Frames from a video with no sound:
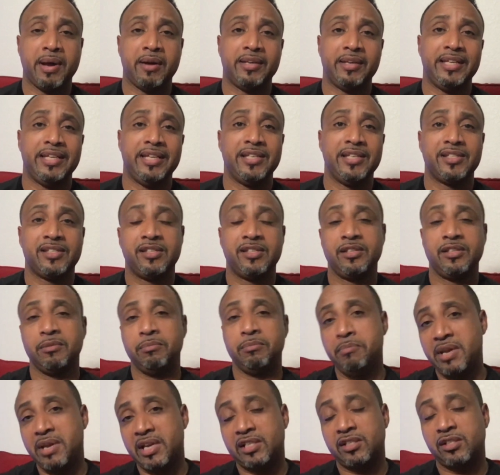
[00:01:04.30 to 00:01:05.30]
is the
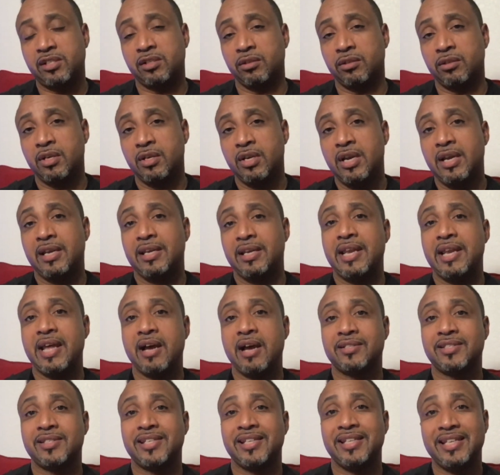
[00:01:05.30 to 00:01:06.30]
mixer. Now
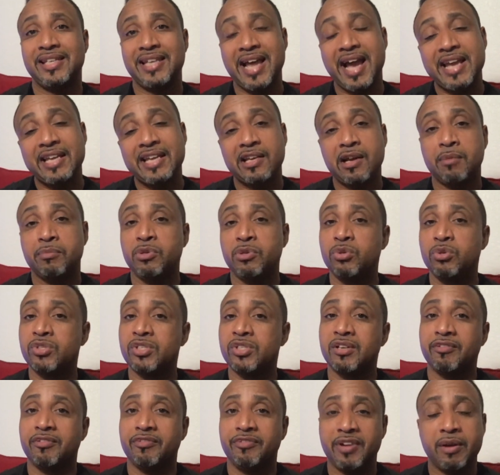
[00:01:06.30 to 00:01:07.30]
tonight I'm using a
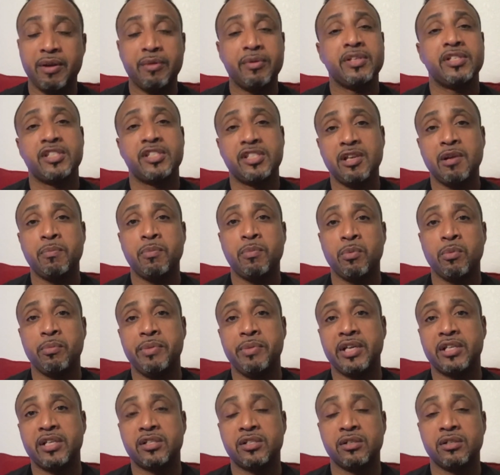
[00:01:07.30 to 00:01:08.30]
very simple
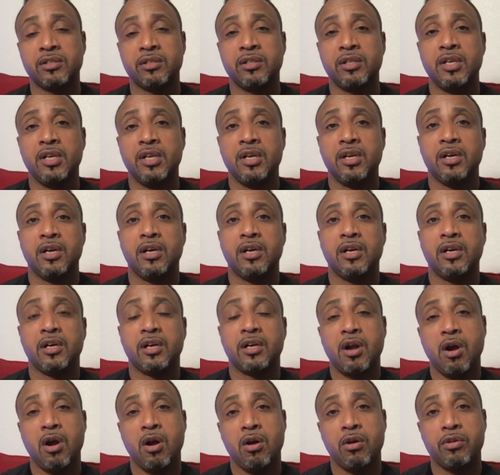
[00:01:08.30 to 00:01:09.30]
mixer
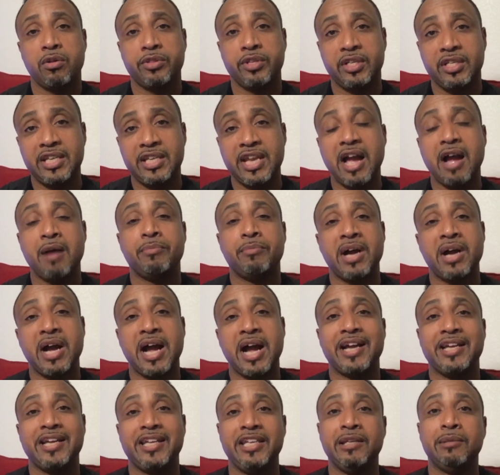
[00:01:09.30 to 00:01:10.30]
called the Yamaha
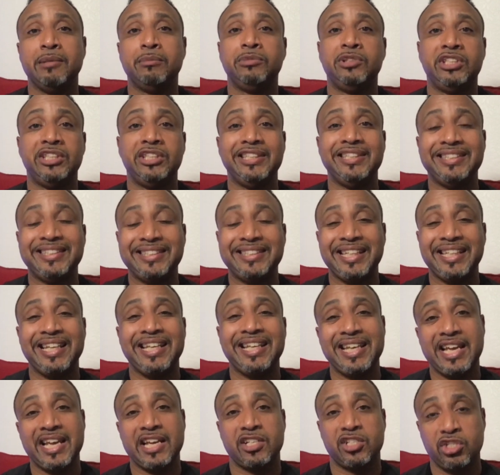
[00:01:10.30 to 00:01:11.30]

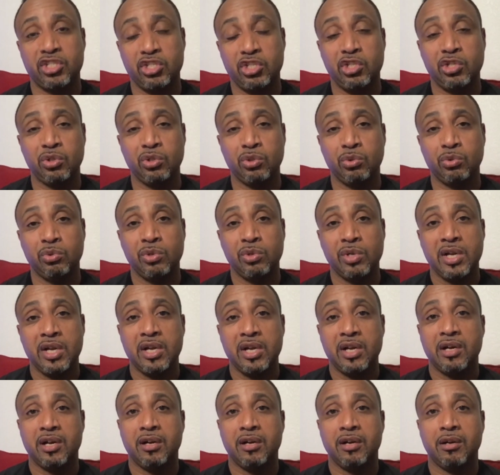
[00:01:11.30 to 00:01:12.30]
MG10XU
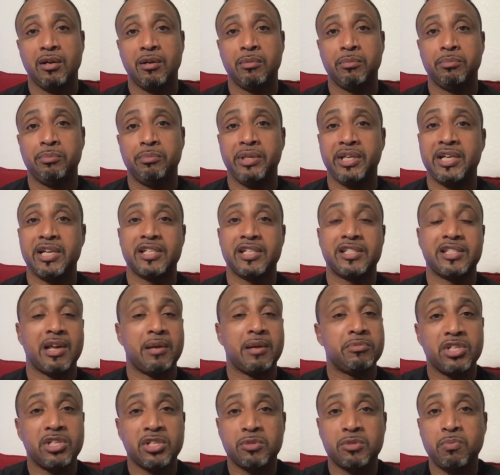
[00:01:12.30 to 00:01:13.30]
because I'm
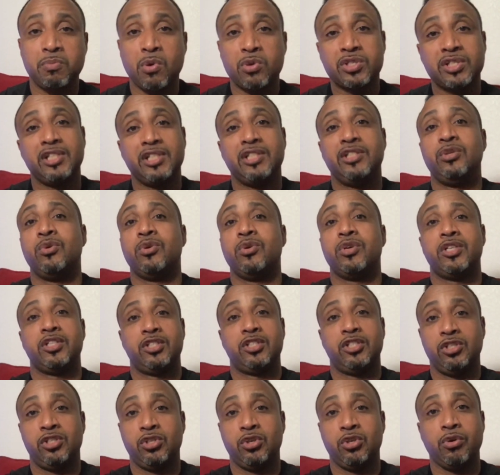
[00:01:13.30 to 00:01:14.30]
just mostly doing a
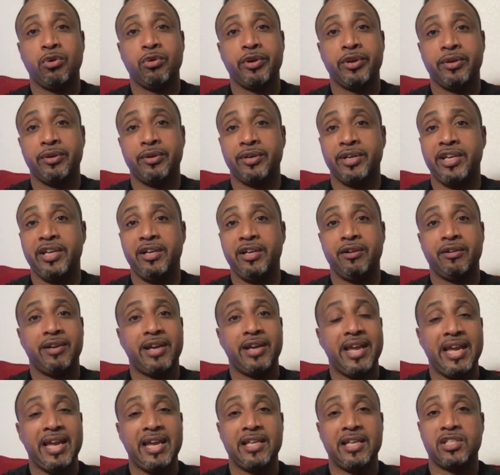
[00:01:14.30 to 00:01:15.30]
tutorial here
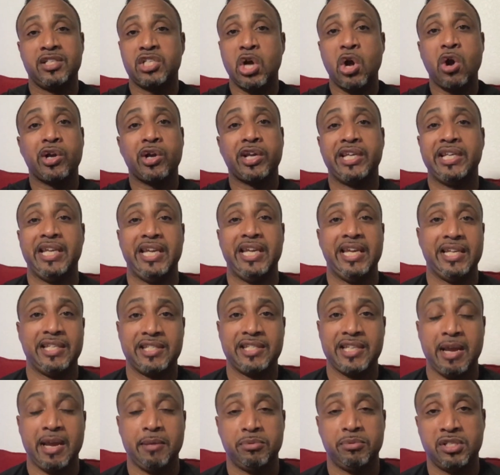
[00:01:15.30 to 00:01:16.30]
and talking head
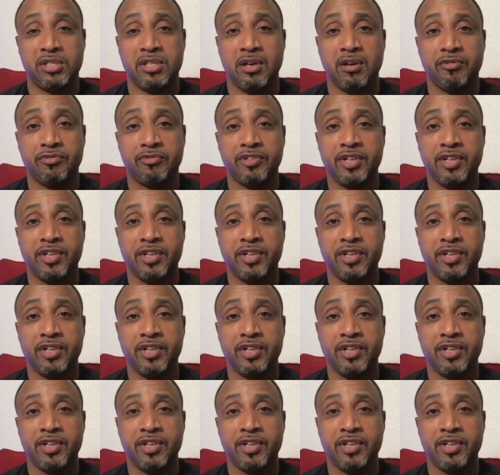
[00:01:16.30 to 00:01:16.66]
type stuff.